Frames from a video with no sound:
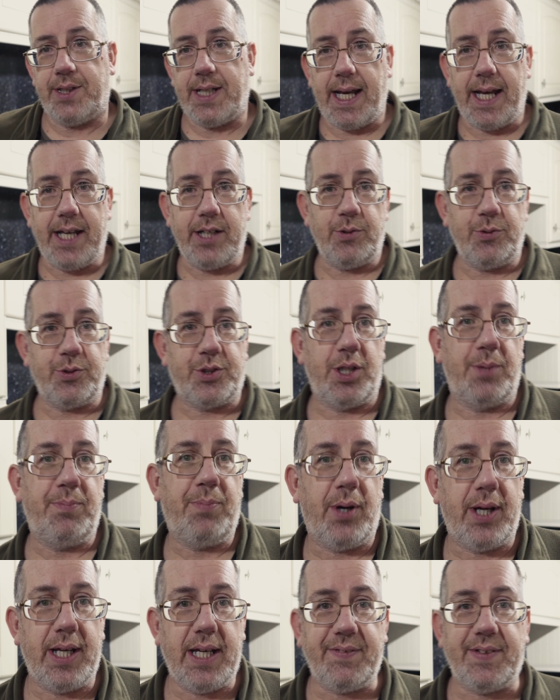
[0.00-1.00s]
can also
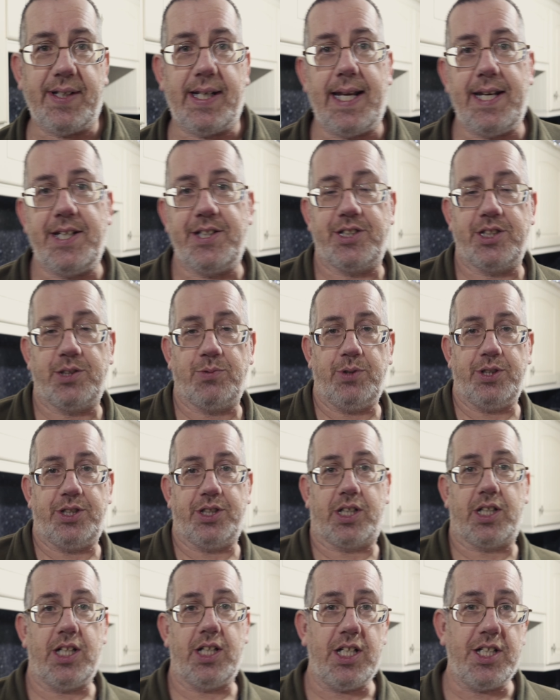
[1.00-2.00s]
buy other lenses which
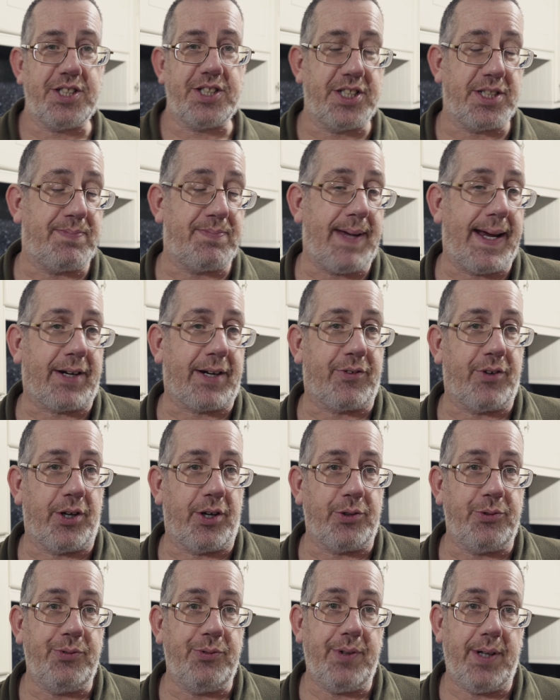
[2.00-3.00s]
are classed as
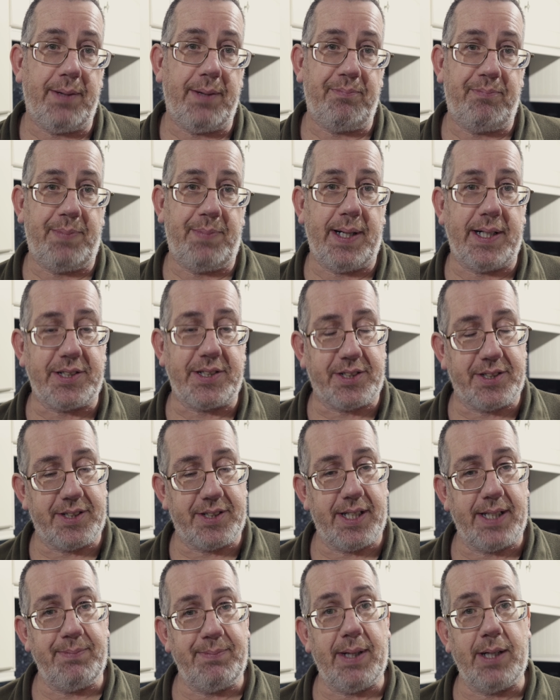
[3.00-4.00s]
macro, but
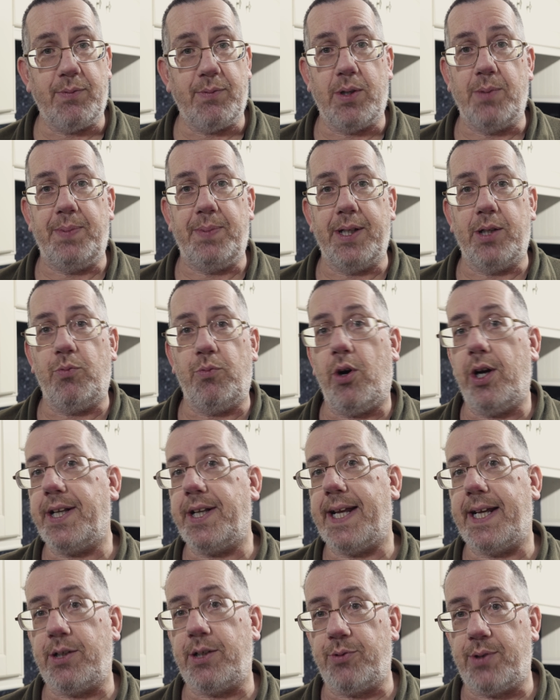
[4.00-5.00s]
they may well be a
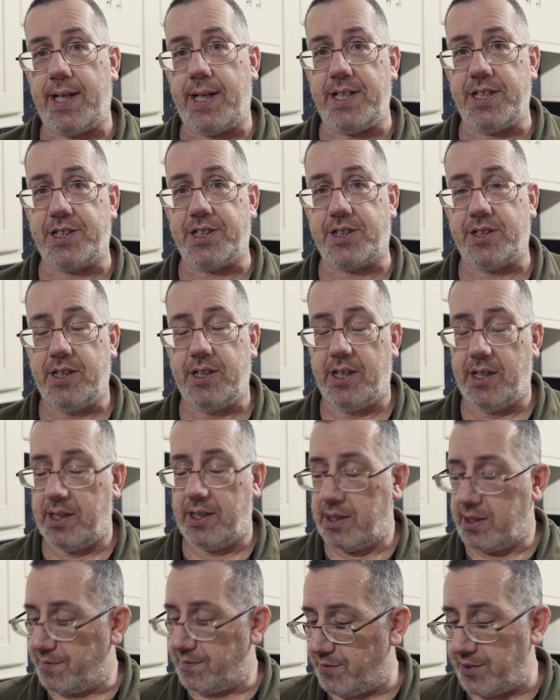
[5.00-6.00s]
wide angle lens.
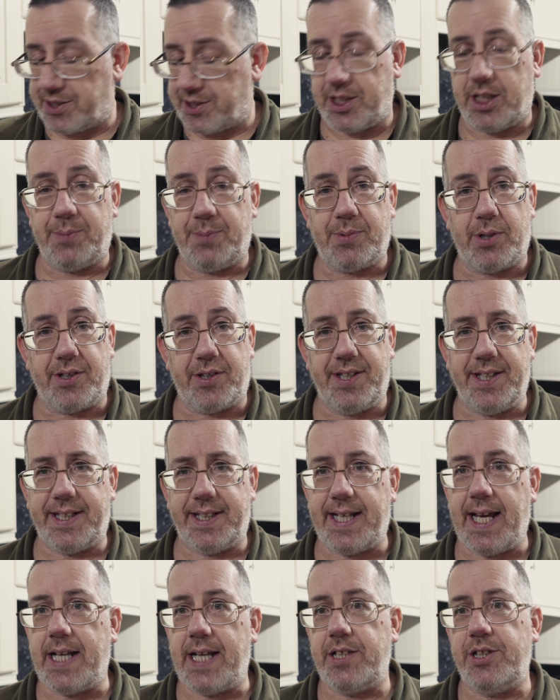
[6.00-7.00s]
For example, I think
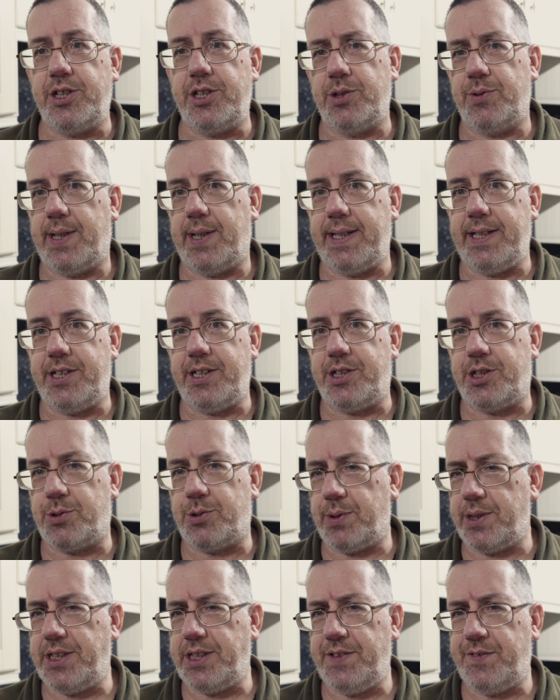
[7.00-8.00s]
Canon do a
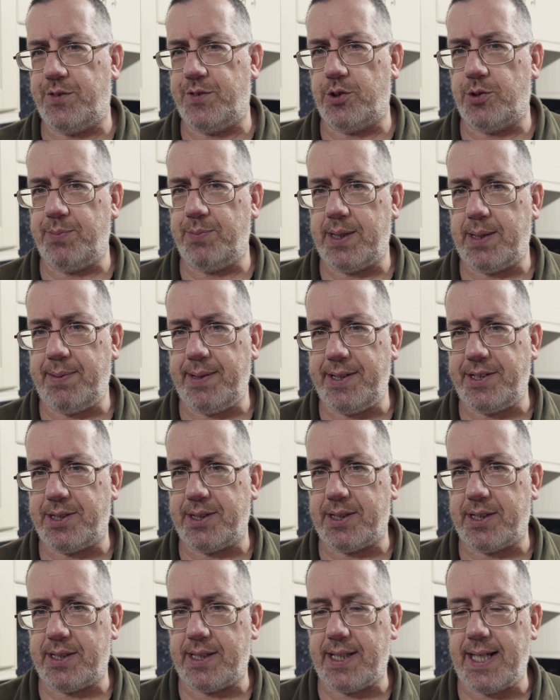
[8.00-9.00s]

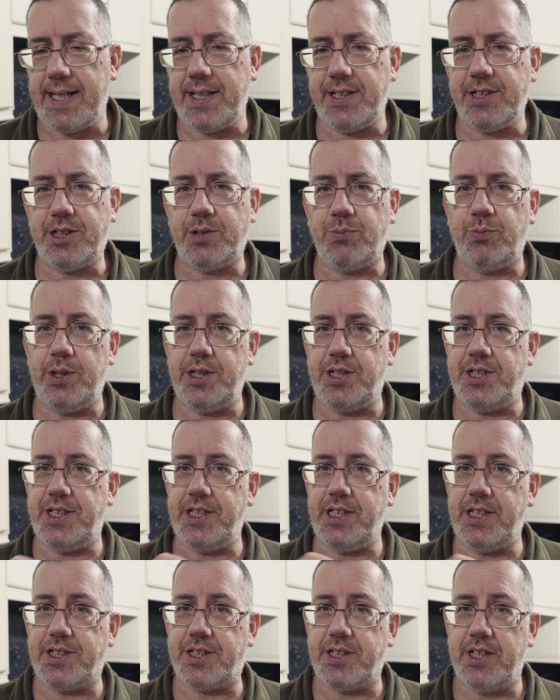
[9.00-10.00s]
24mm lens which
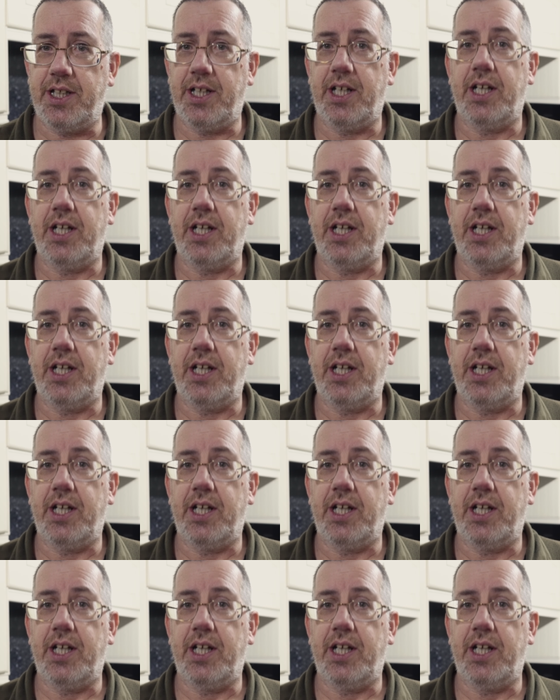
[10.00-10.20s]
is